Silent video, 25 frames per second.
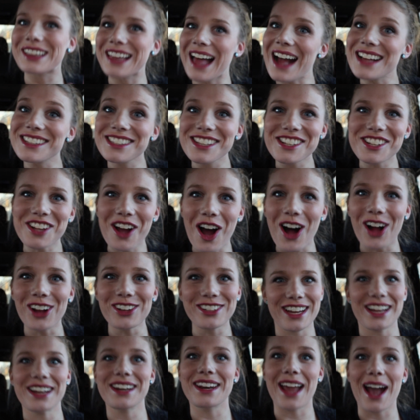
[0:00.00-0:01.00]
class is all
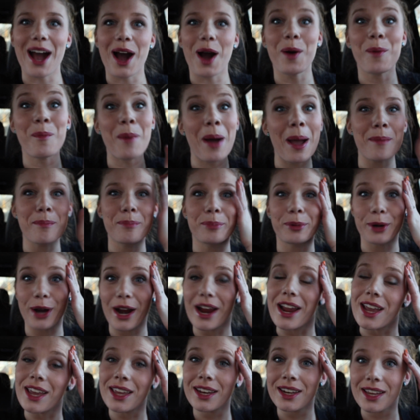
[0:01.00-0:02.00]
done now. My
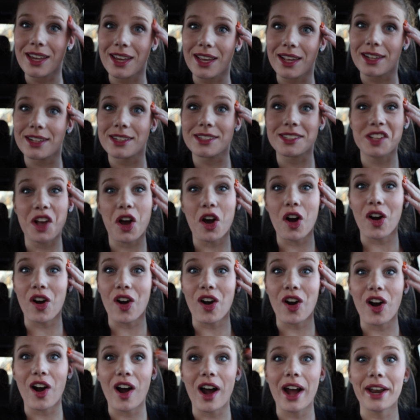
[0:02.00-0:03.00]
brain is
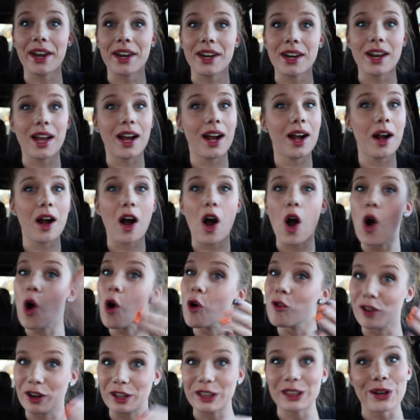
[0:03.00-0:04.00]
on
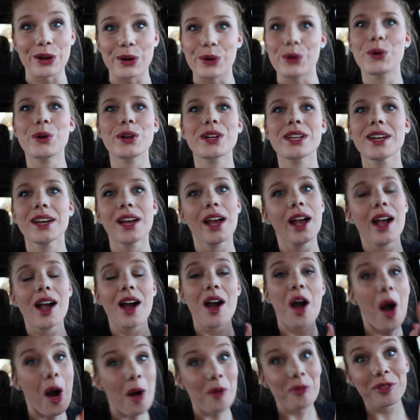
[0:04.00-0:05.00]
overload.
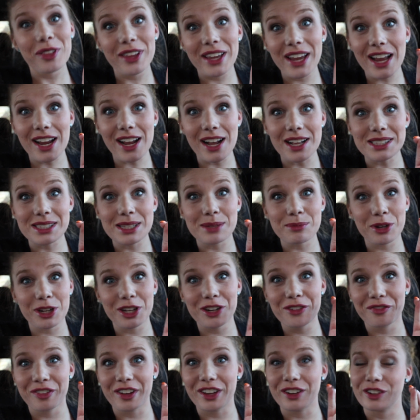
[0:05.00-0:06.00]
Hopefully I got some
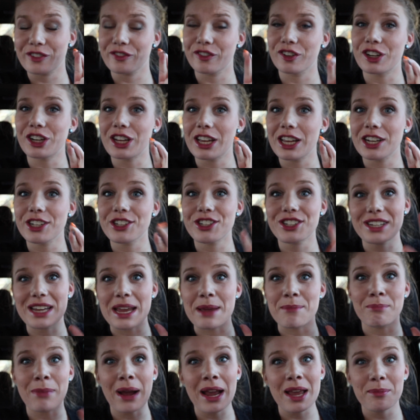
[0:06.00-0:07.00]
good fit footage.
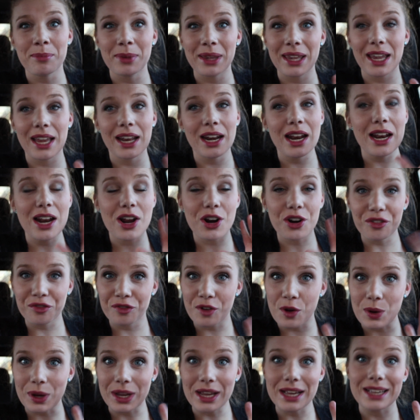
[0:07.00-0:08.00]
It might be in and out of
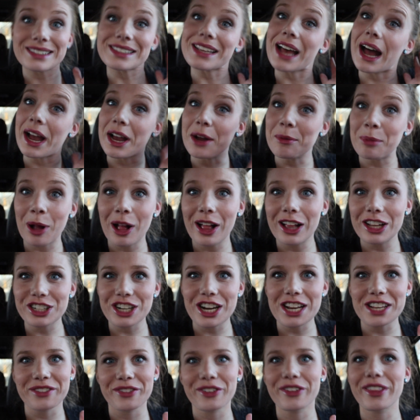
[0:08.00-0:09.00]
focus. I
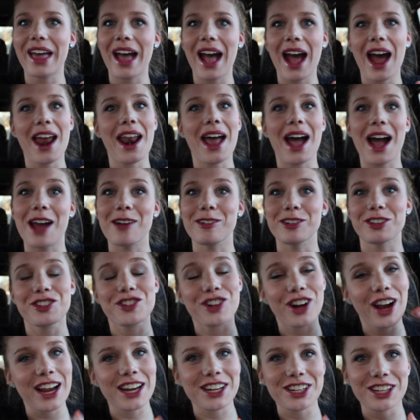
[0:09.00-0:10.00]
apologize for that. I was
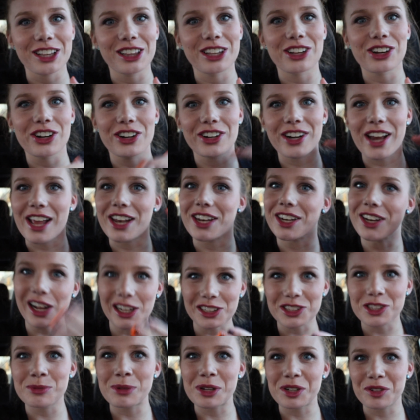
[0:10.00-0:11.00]
trying to learn and
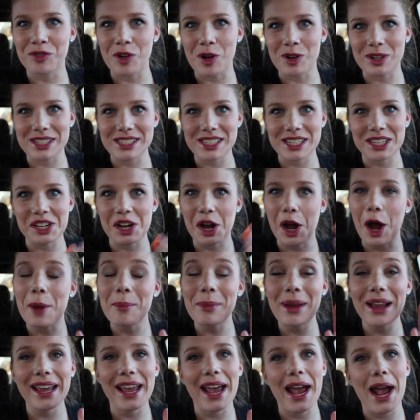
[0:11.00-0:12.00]
not so much focusing
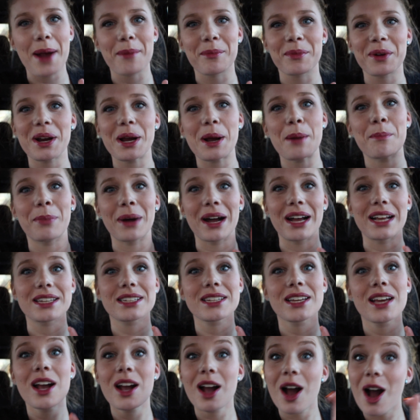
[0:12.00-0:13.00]
on my camera,
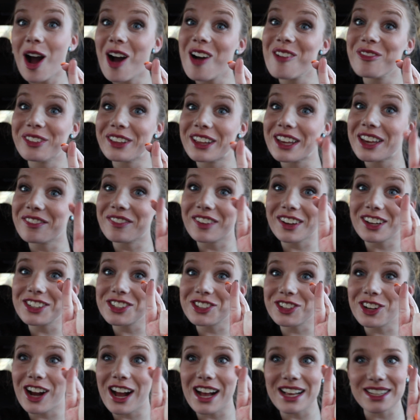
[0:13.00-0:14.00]
but hopefully,
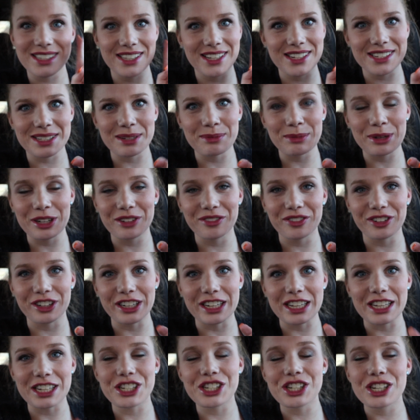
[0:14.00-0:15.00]
fingers crossed, there's some good
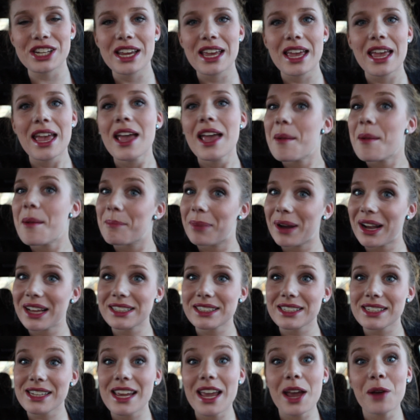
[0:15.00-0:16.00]
footage.
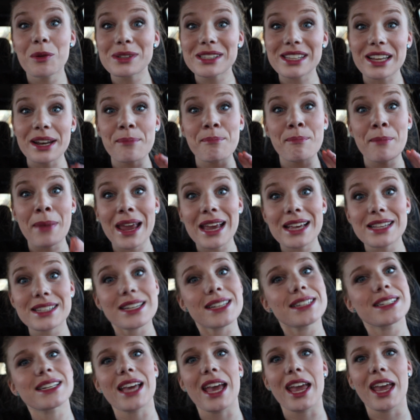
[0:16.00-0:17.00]
But it was an
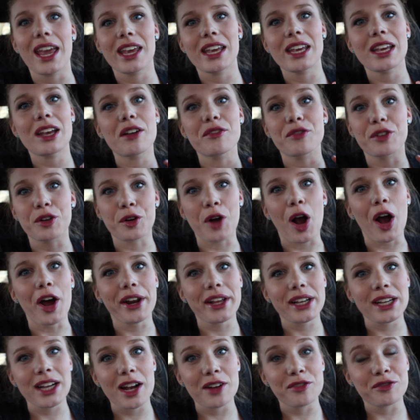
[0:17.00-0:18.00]
amazing day.
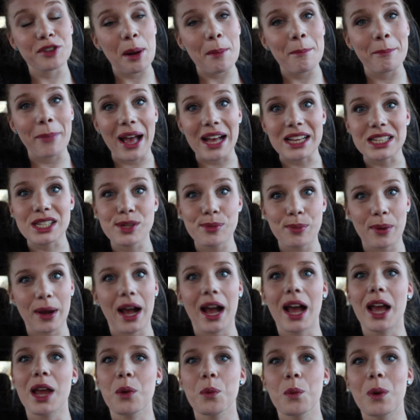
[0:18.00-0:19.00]
Veronica from Best
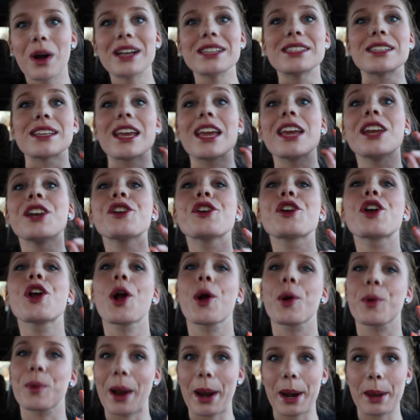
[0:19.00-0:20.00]
Buy was
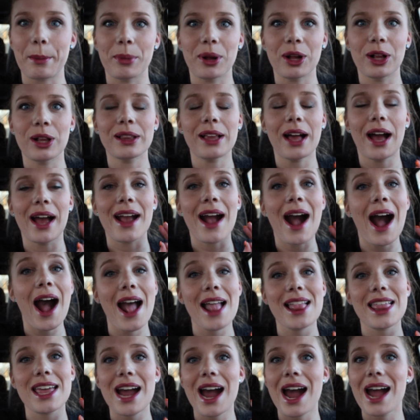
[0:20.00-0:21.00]
incredible. I
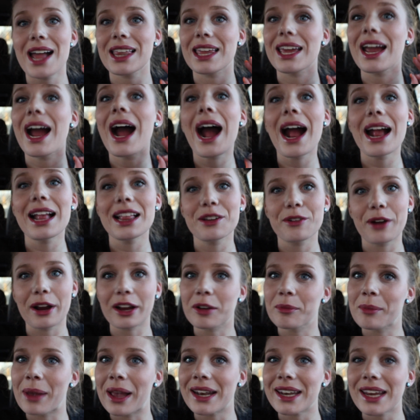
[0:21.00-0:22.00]
highly, highly, highly
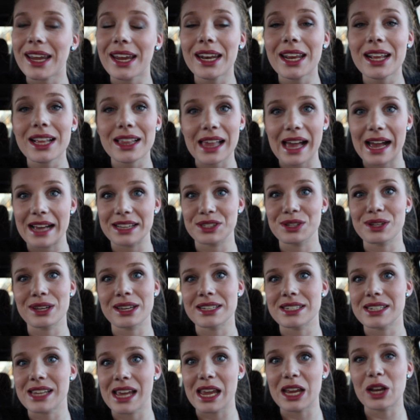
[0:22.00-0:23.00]
recommend any class you
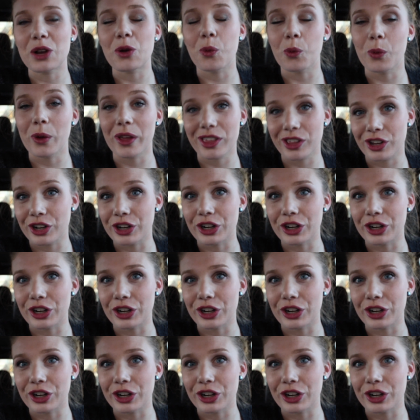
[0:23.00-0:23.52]
can take with